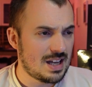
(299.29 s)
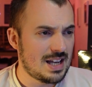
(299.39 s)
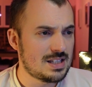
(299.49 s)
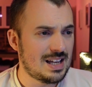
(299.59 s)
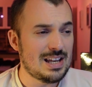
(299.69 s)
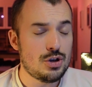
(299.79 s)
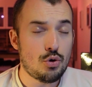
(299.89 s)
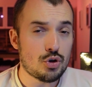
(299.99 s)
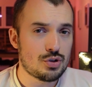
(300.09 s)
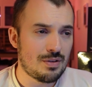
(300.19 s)
is in
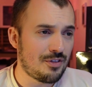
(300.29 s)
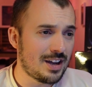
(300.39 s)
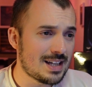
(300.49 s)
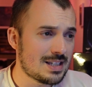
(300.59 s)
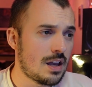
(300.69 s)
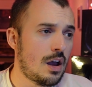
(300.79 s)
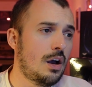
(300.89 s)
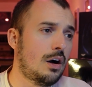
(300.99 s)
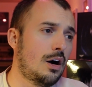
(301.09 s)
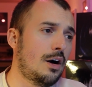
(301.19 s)
your shooting phase,
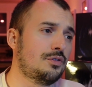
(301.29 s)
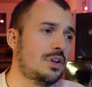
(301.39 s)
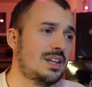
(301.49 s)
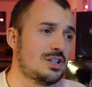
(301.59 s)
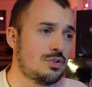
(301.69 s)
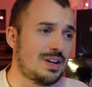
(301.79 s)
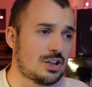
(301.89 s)
after this unit